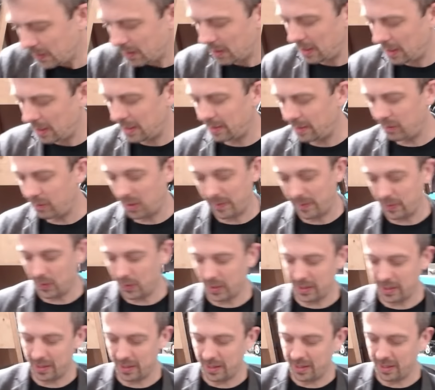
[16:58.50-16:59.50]
Um, I mean,
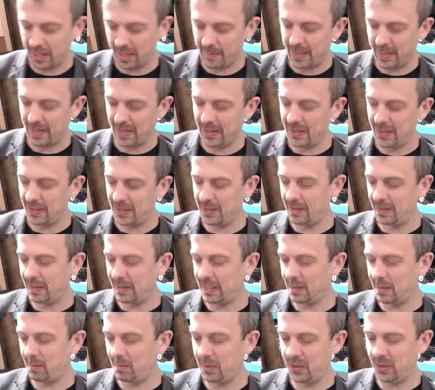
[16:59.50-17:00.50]
what can I say about this that
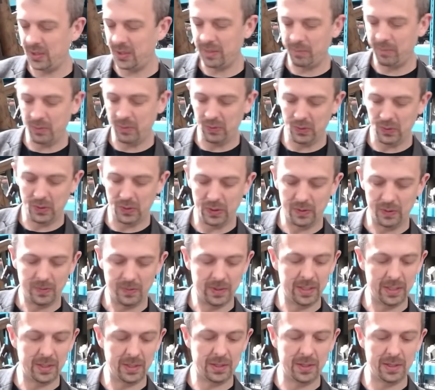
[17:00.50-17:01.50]
hasn't been said before?
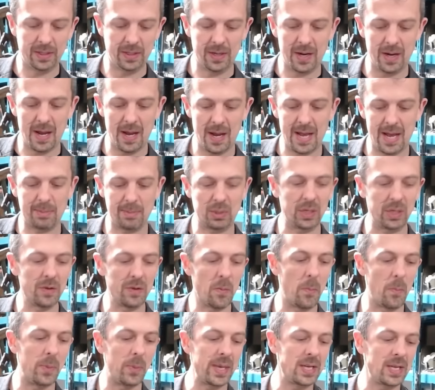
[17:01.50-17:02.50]
It's a, an
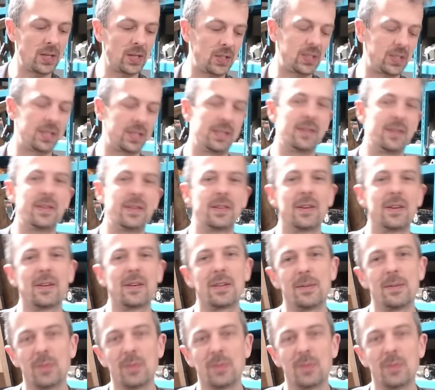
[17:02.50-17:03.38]
absolute beast, and I think that comes